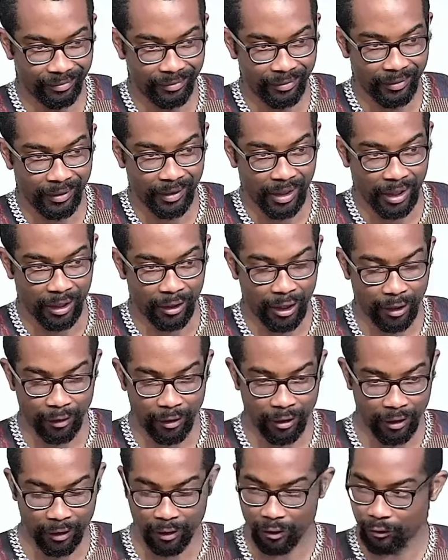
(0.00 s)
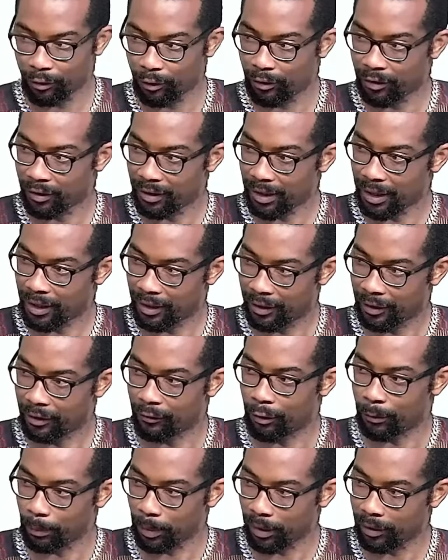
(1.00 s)
He, kept, he just stayed,
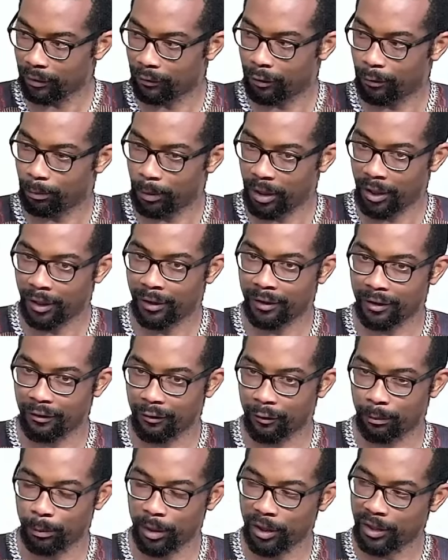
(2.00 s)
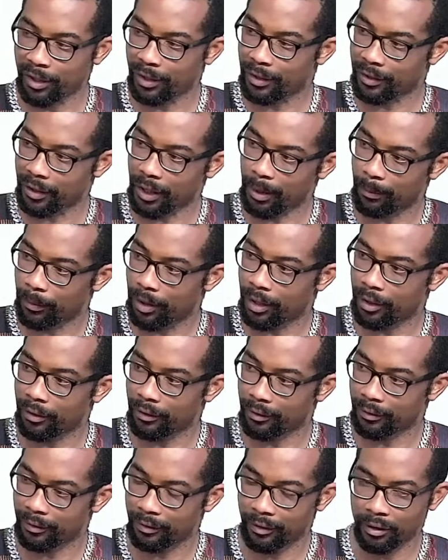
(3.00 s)
repeat, repeat, repeated the same thing.
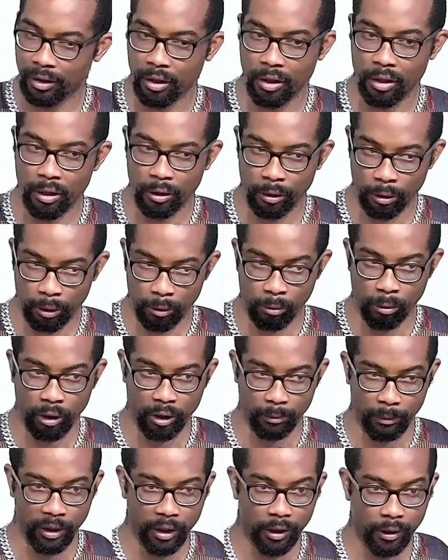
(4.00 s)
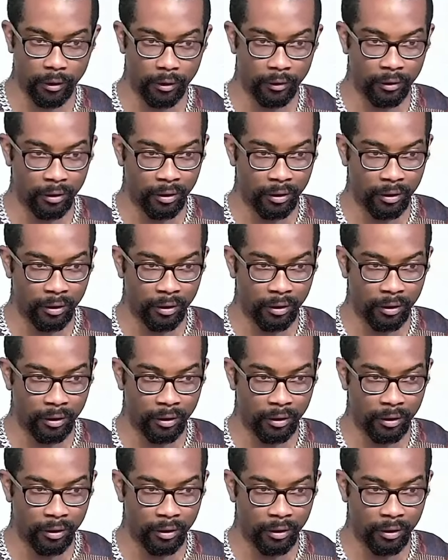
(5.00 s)
Do you want to be healed?